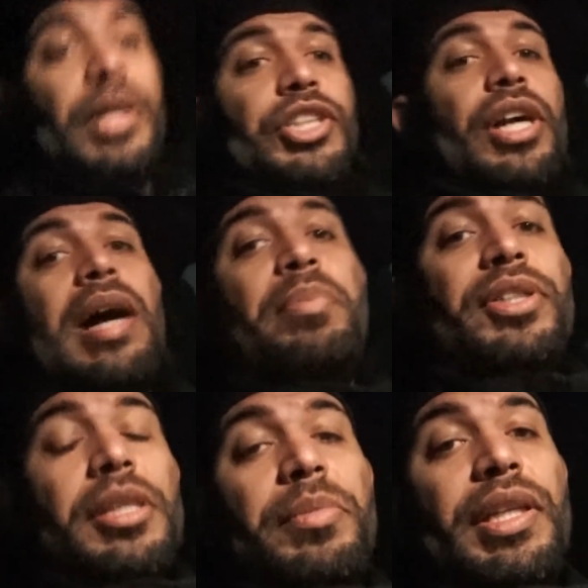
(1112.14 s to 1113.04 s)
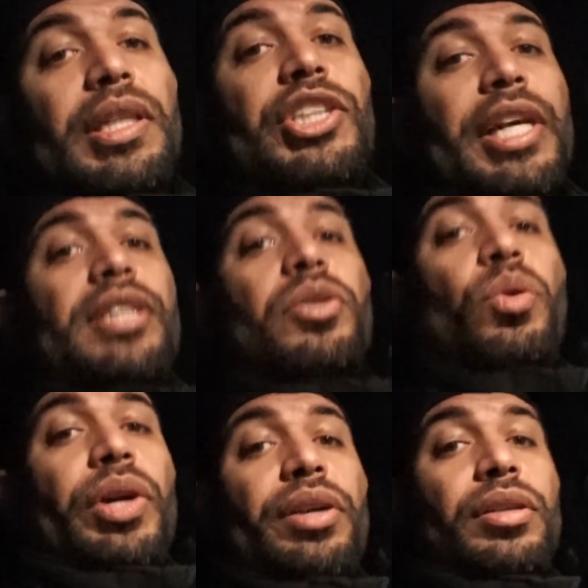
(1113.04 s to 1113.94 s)
shop or something to change the
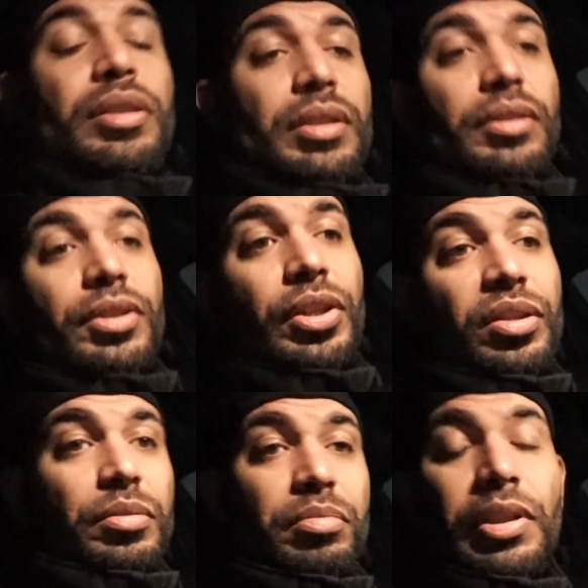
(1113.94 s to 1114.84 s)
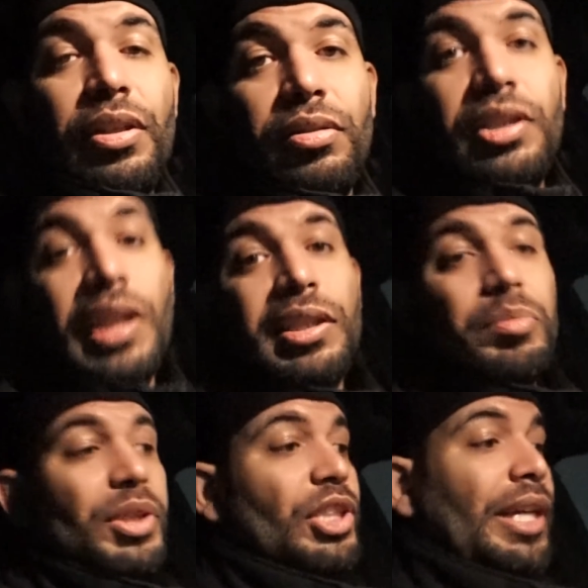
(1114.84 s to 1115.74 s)
oil. So it just
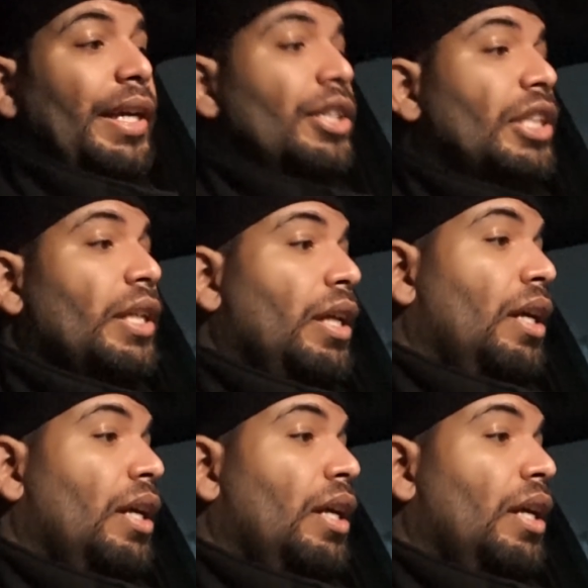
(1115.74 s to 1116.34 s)
hasn't been changed.